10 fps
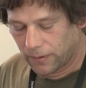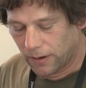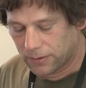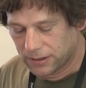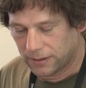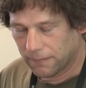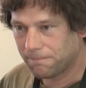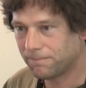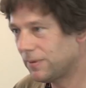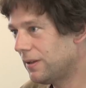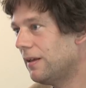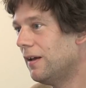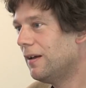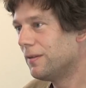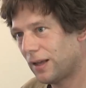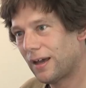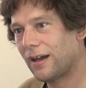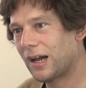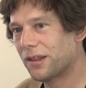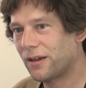I'll do,
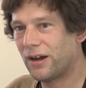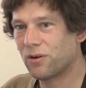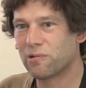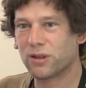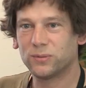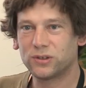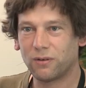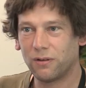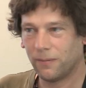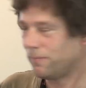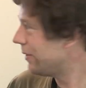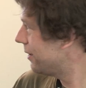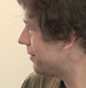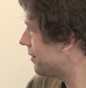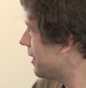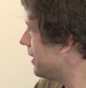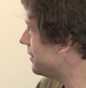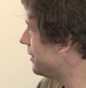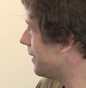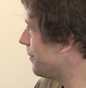there are other algorithms, so this
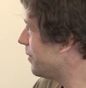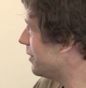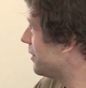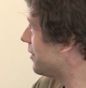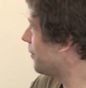TSNE, this is